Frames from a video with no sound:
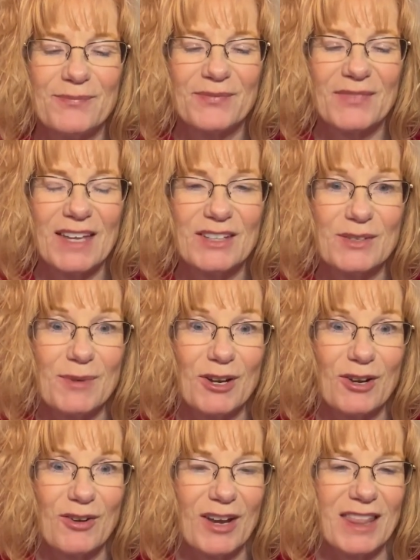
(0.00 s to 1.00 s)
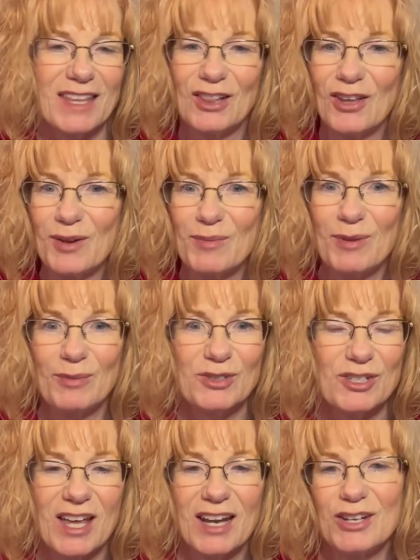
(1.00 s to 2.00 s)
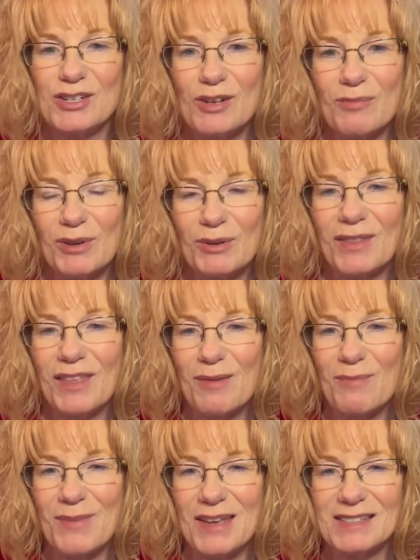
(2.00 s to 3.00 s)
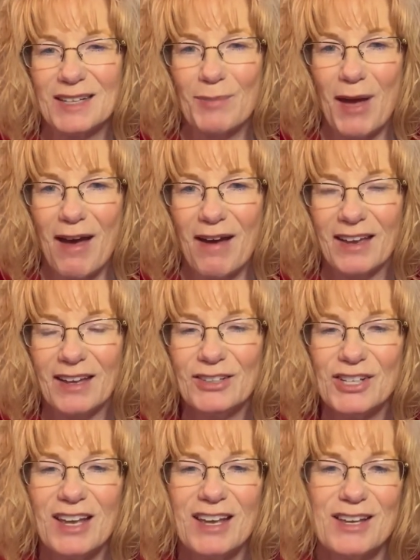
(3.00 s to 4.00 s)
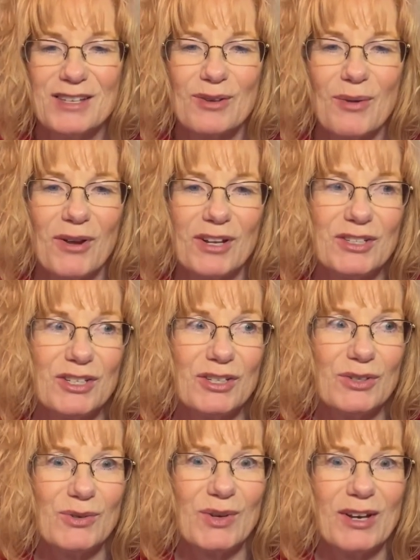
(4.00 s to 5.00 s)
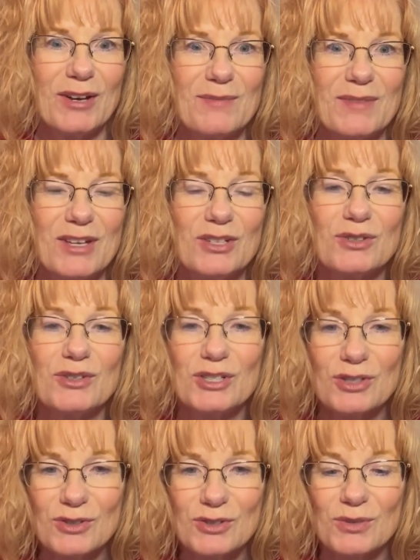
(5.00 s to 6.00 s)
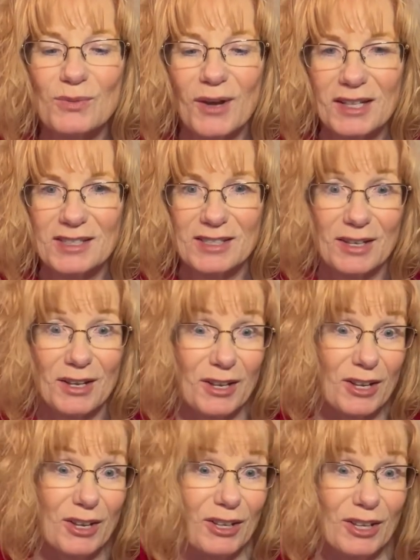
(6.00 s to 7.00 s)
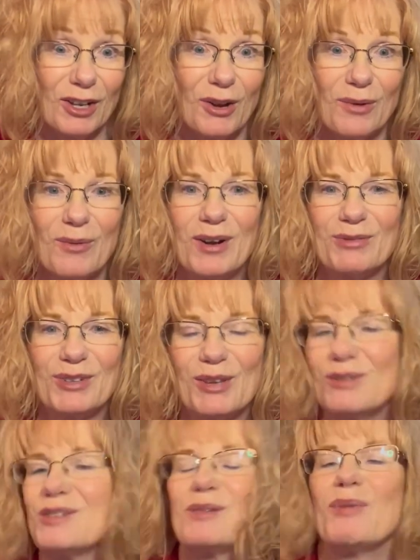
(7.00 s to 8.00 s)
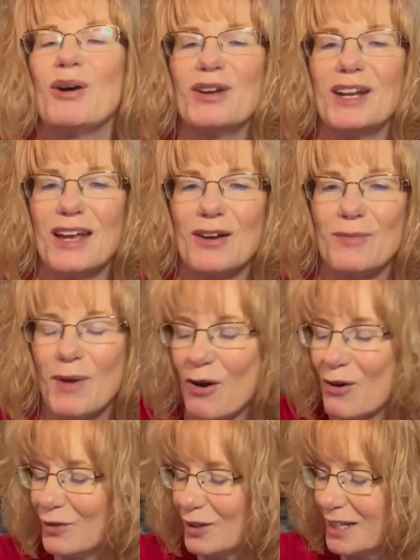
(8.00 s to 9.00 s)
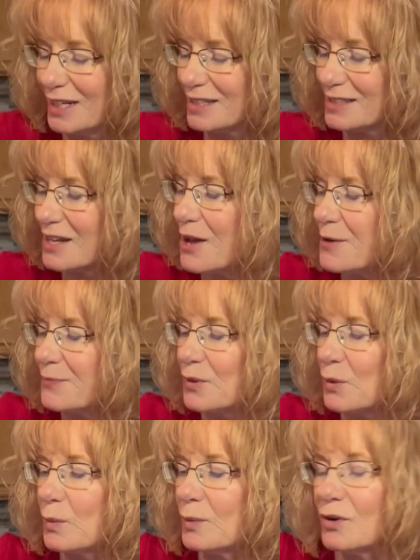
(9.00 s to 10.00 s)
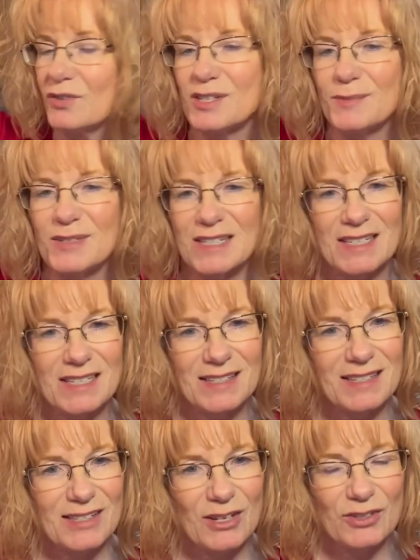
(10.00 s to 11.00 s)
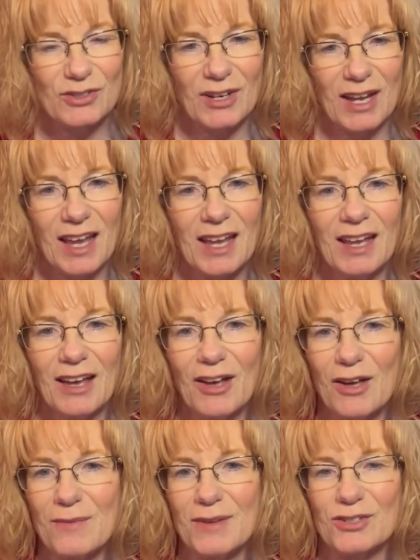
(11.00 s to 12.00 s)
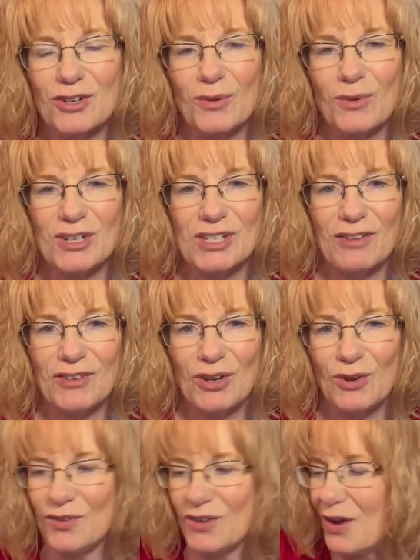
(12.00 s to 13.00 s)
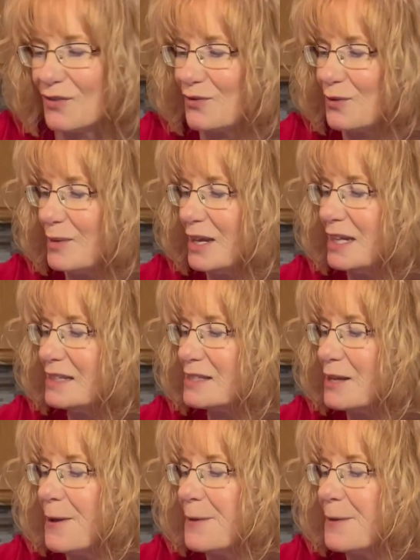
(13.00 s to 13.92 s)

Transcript: it's been a great thing. A lot of people just kind of jump in with that basic package. So I wanted to introduce what, what it really was about and how powerful it is. We went over some statistics yesterday. Make sure you watch that video if you have a few minutes.